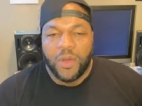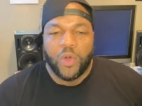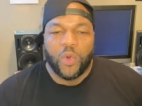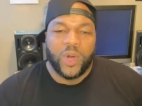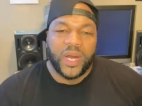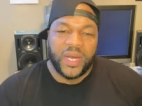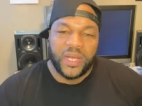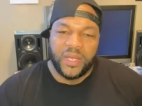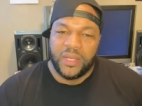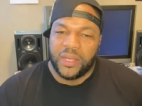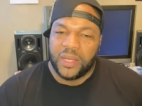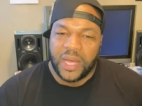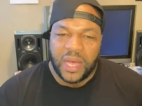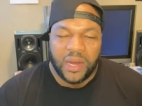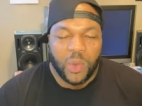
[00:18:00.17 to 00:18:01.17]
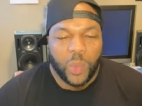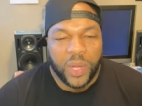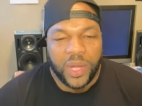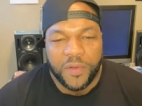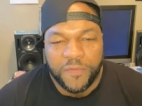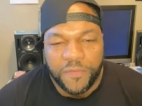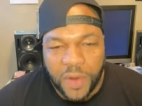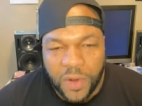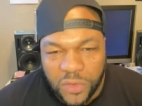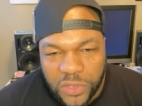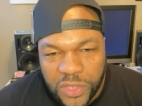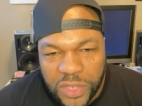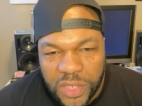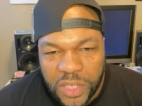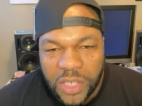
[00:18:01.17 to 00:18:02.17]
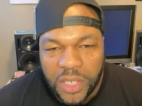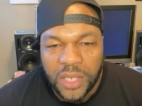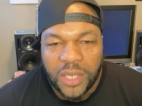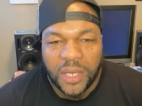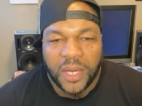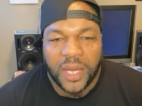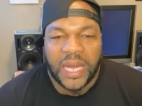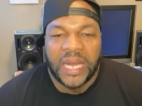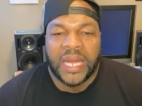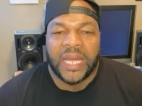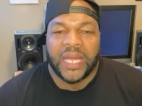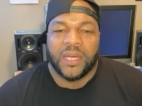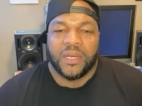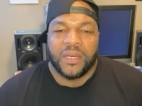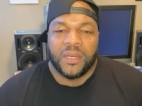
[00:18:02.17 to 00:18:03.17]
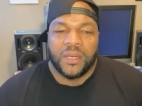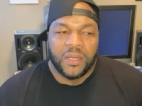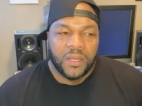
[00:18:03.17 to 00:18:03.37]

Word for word: already kind of well versed and